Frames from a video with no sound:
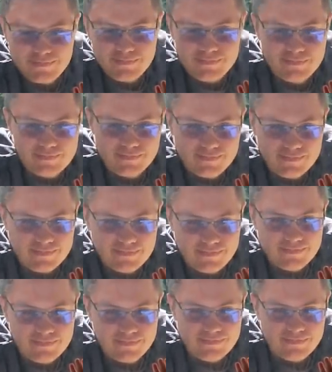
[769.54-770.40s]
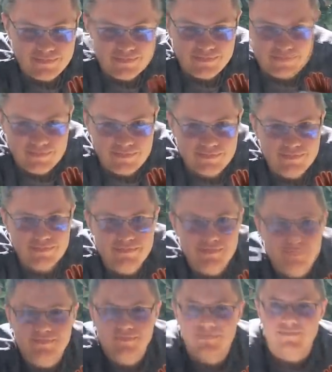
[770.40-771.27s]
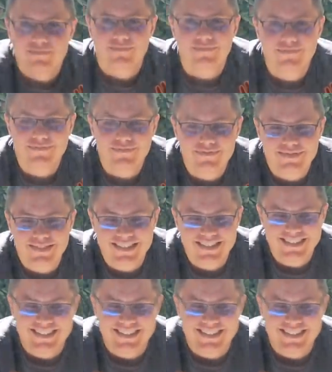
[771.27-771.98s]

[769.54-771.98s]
What did the Resident